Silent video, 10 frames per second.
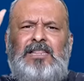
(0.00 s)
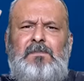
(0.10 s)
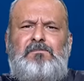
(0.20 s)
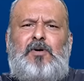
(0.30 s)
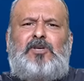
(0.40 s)

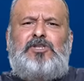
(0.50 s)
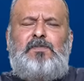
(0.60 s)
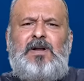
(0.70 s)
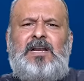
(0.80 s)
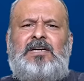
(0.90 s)
the
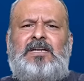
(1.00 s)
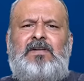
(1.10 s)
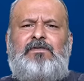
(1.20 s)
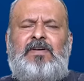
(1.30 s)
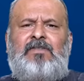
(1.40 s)
possible
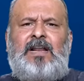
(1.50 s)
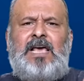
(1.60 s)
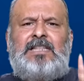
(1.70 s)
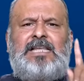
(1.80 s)
return favor